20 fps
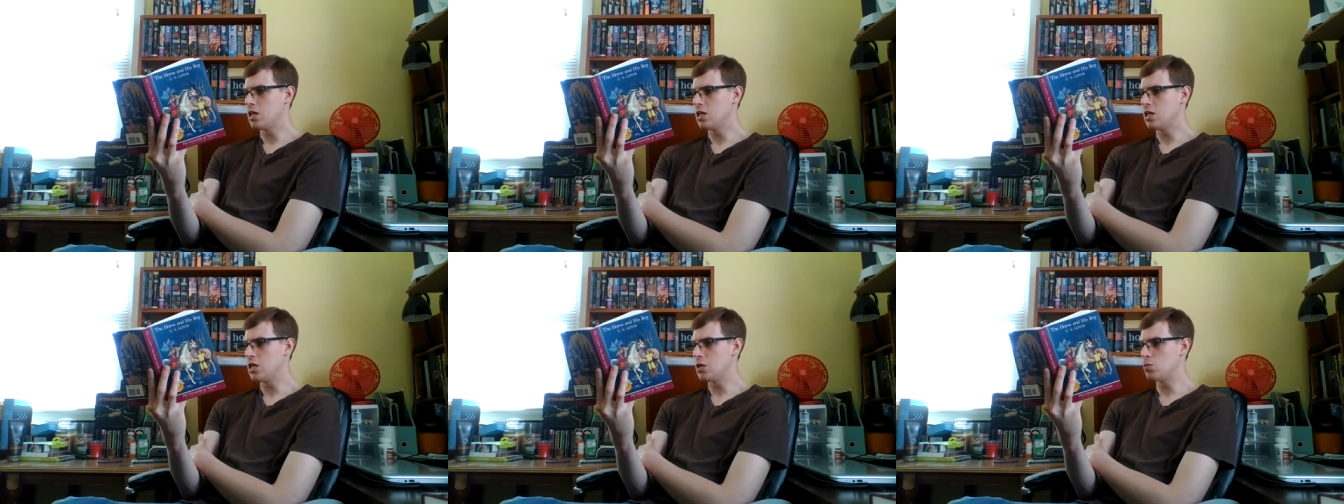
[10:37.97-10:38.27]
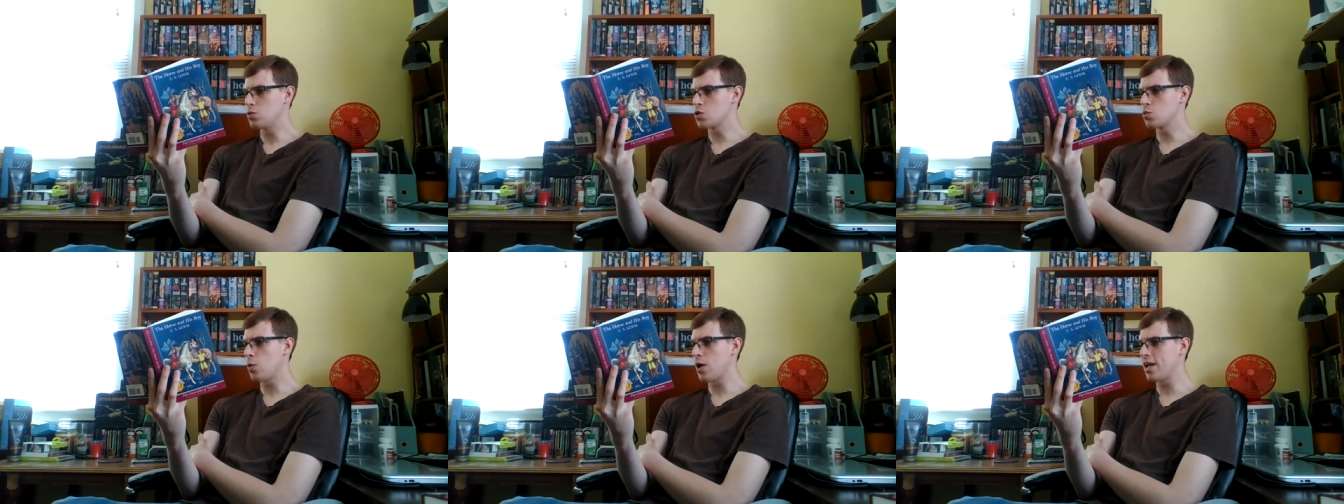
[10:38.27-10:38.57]
He
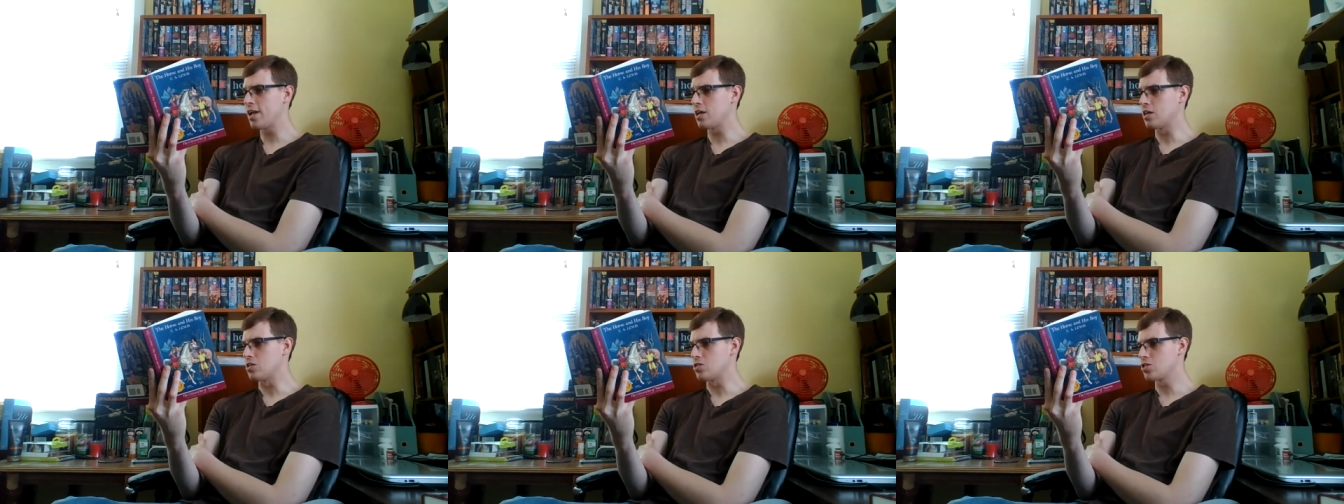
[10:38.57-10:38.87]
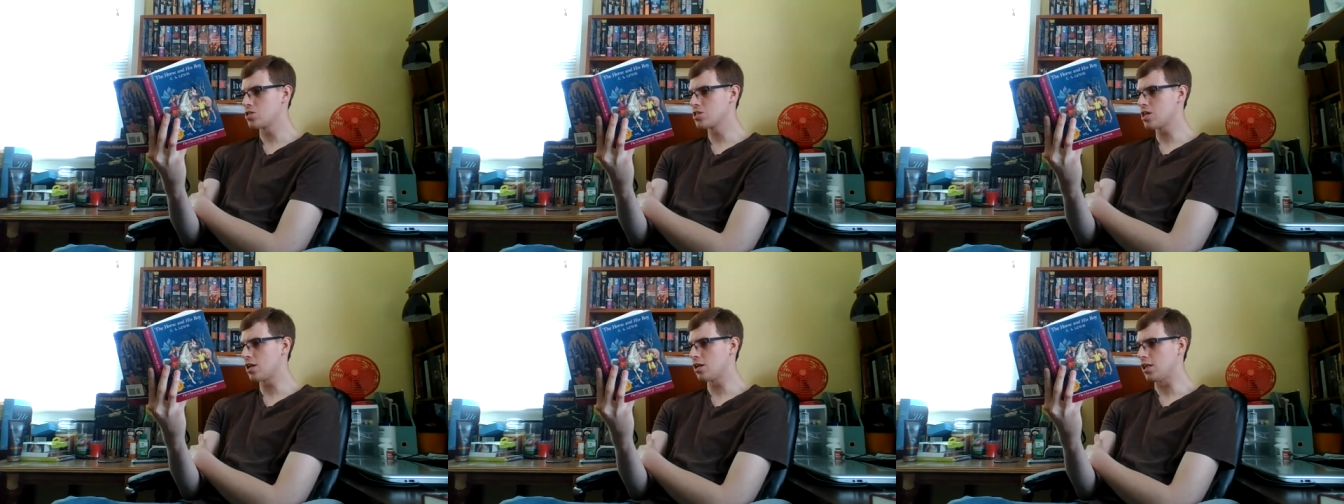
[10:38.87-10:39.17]
was wakened
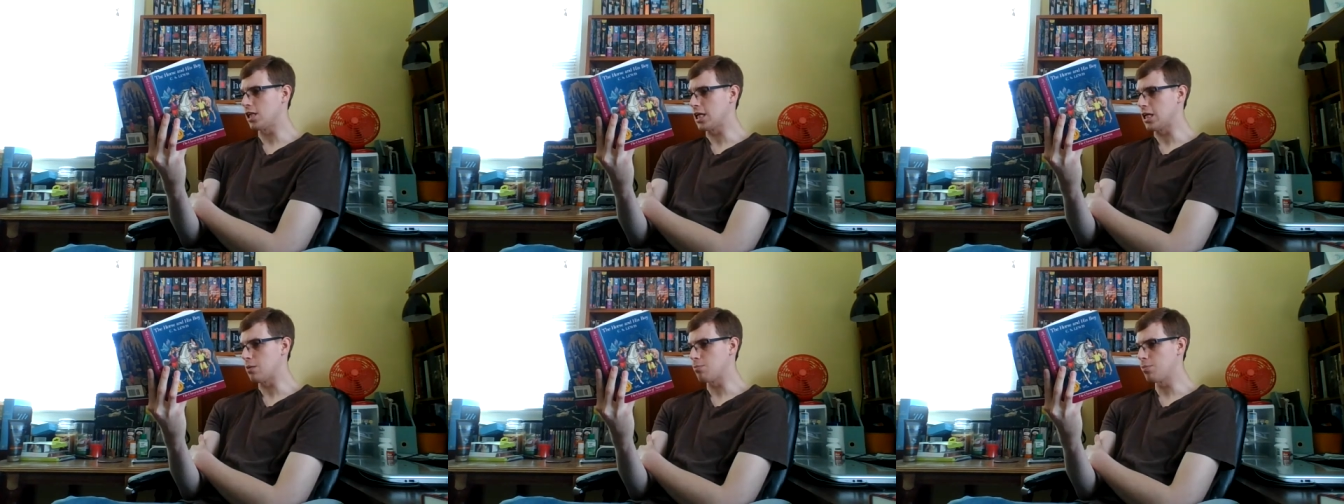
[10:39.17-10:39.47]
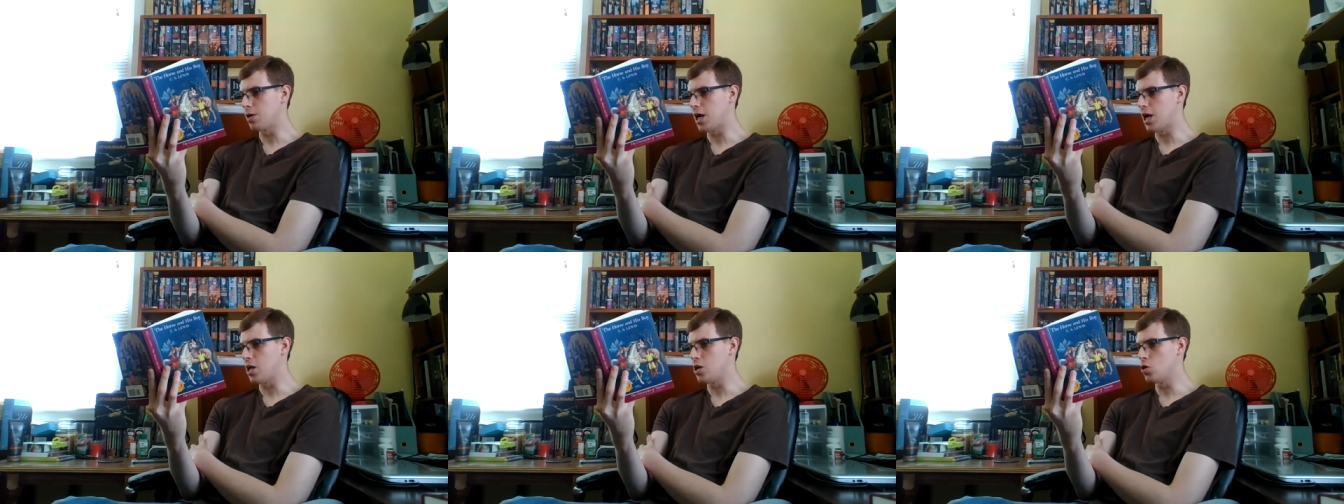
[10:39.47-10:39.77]
suddenly
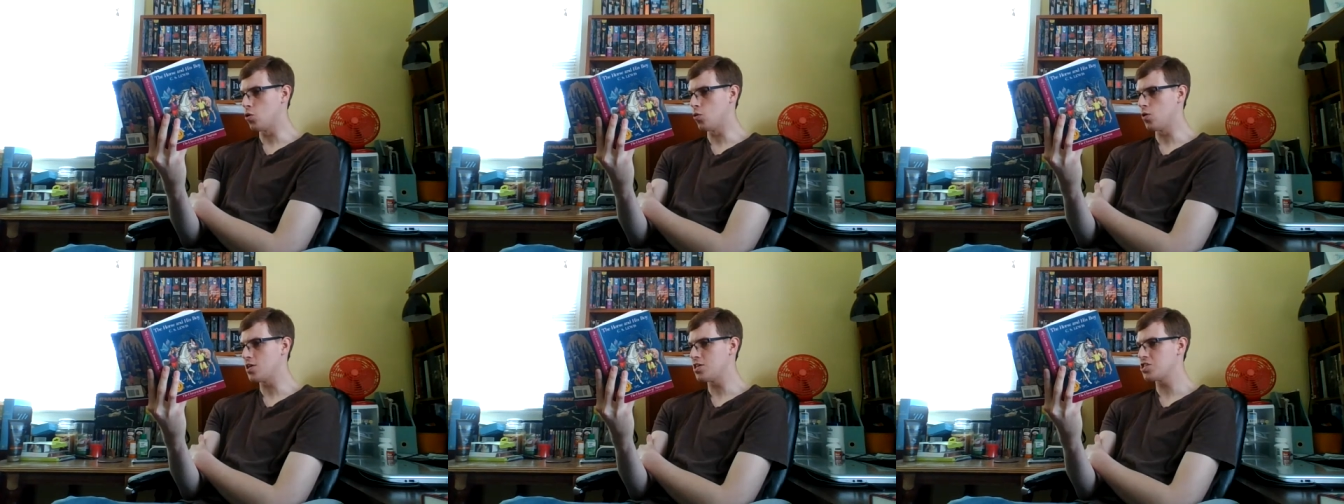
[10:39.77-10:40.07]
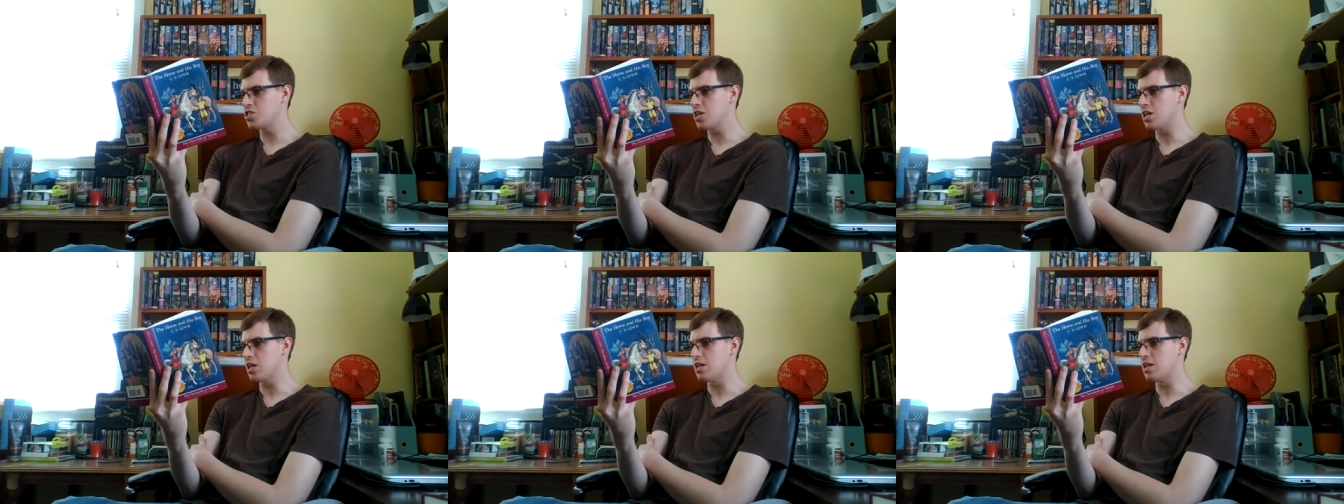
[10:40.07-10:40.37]
by a
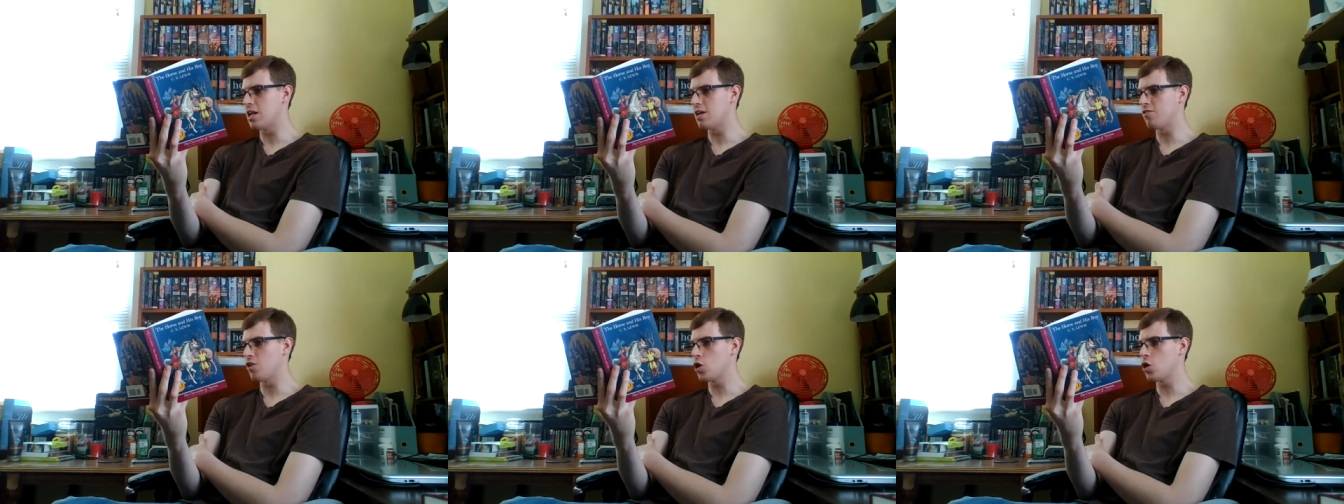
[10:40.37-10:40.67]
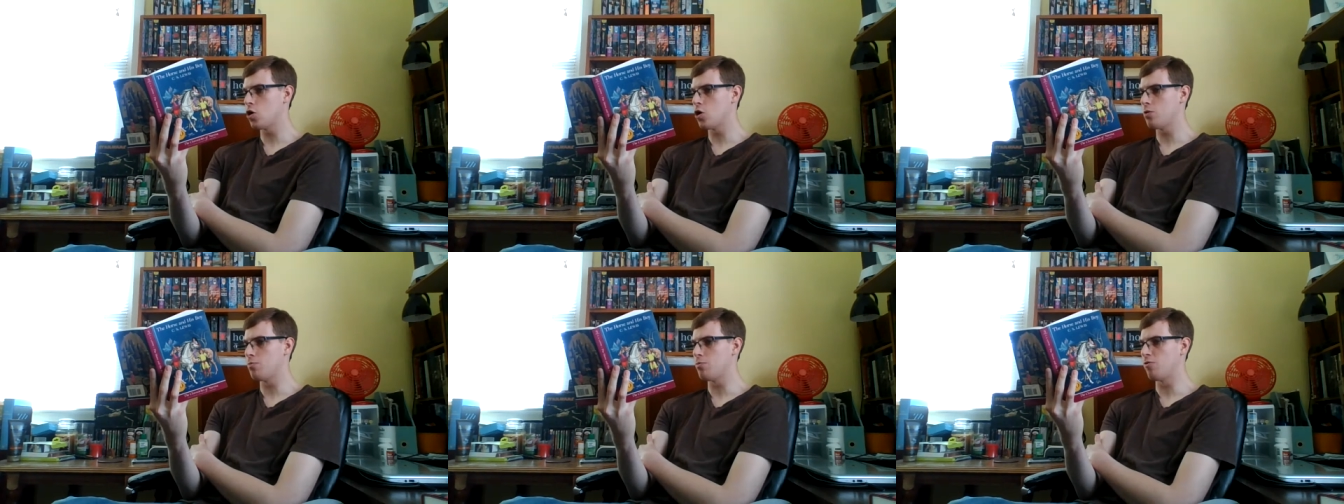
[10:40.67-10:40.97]
noise he had never
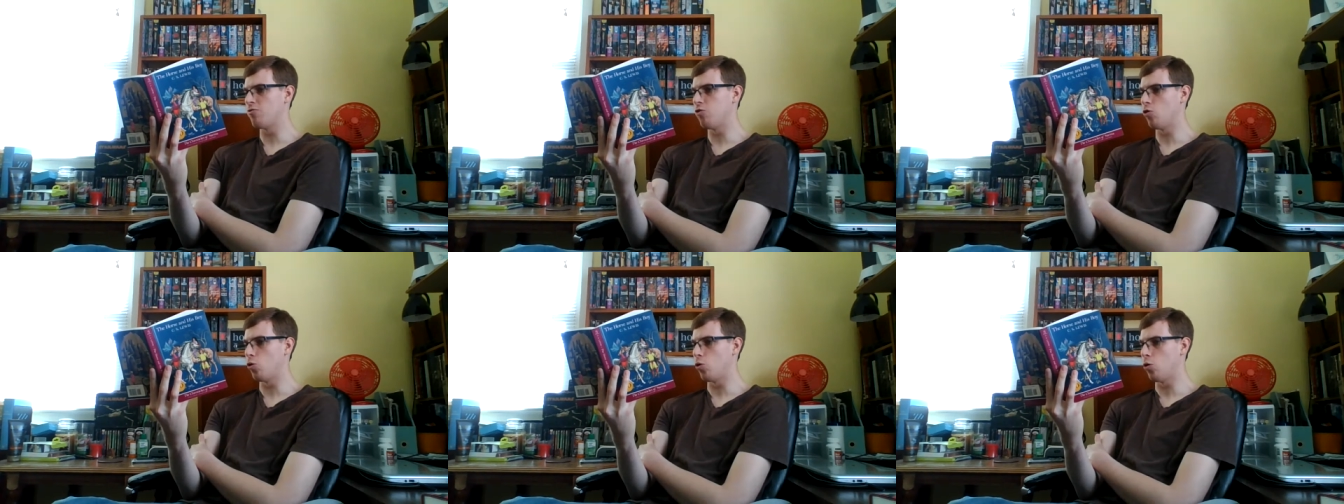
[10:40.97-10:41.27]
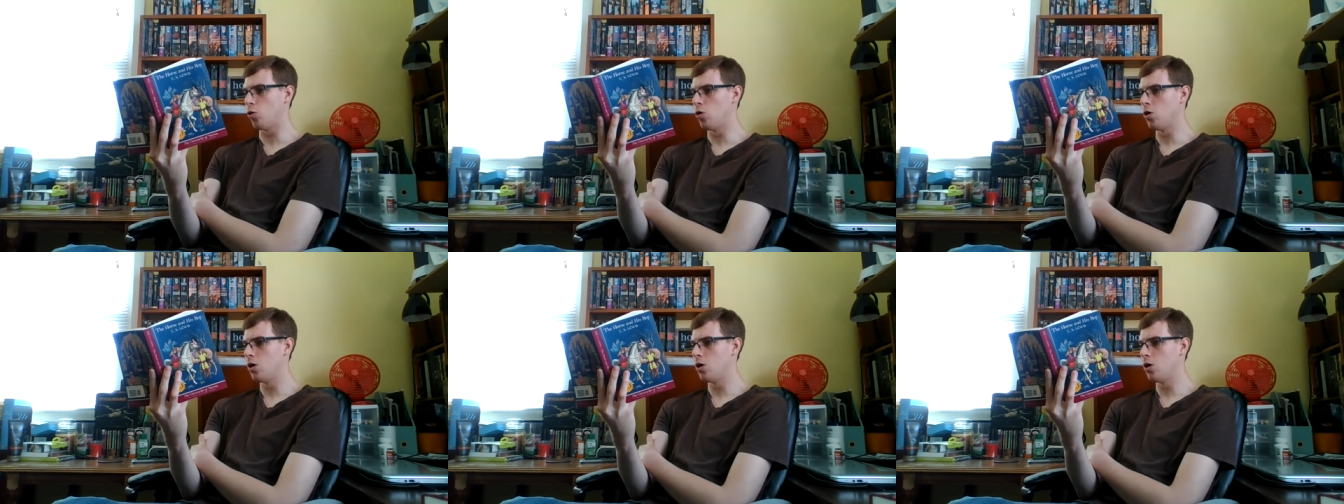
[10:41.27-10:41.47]
heard before.